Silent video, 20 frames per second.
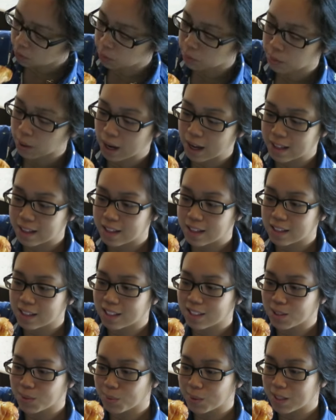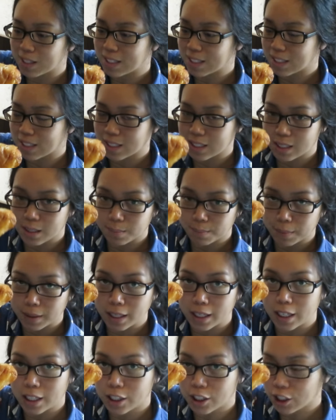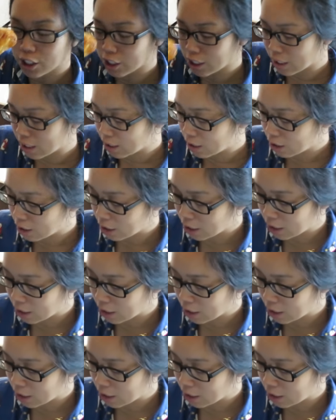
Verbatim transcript: Ooh, I think this one is a spinach and